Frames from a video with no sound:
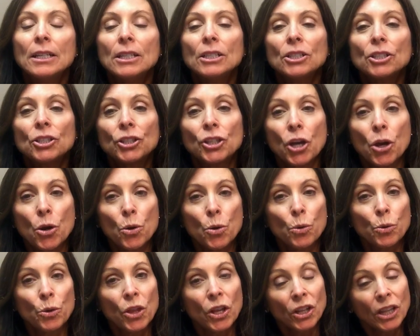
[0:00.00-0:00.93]

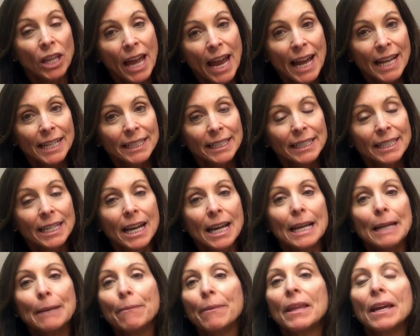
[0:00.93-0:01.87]
So the last
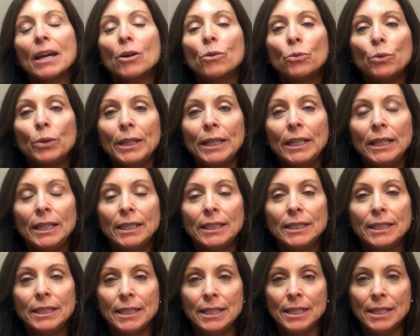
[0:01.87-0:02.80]
time that we
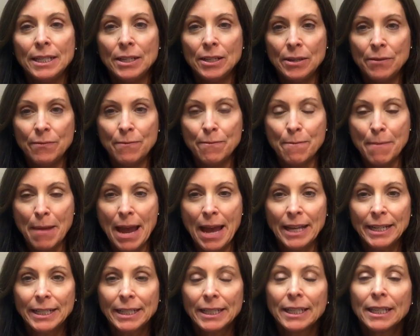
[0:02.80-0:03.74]

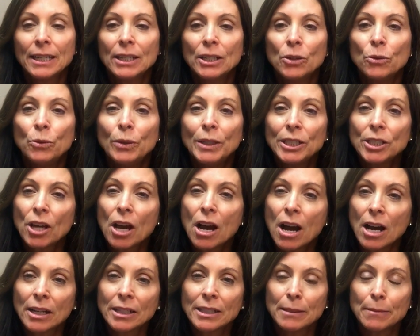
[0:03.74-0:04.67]
met, we
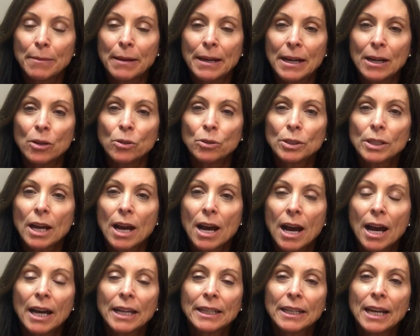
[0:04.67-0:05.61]
talked about
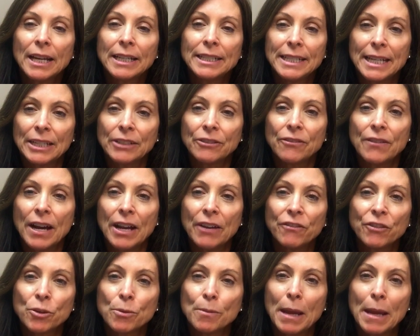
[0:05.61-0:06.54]
how to identify
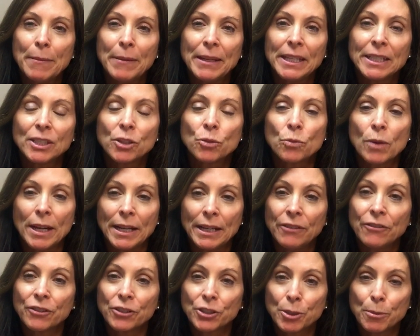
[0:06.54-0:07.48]
if your baby is ready
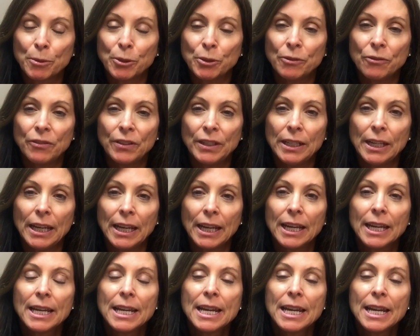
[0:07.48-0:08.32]
for spoon feeding,